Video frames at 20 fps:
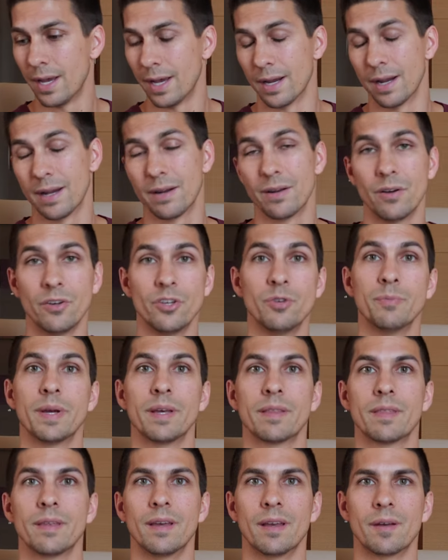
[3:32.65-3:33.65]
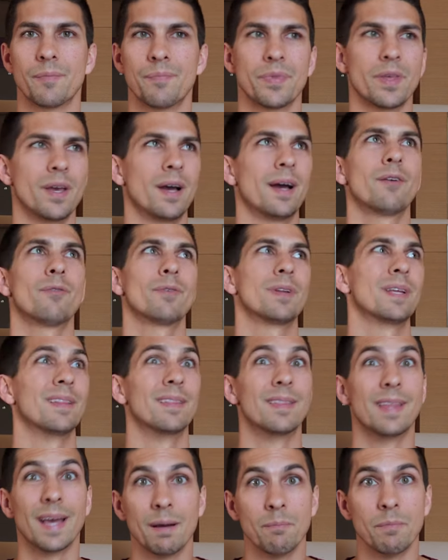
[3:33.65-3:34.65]
And I know you may think, I don't
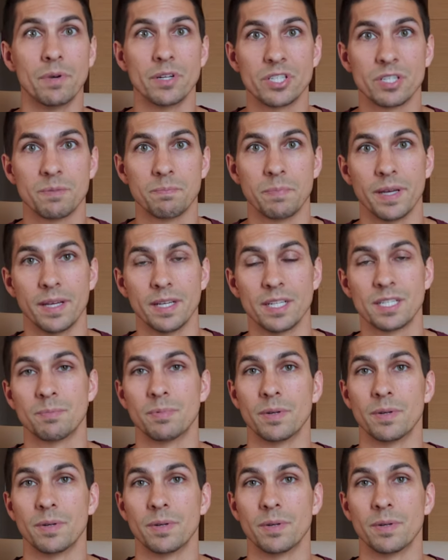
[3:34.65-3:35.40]
need that much space,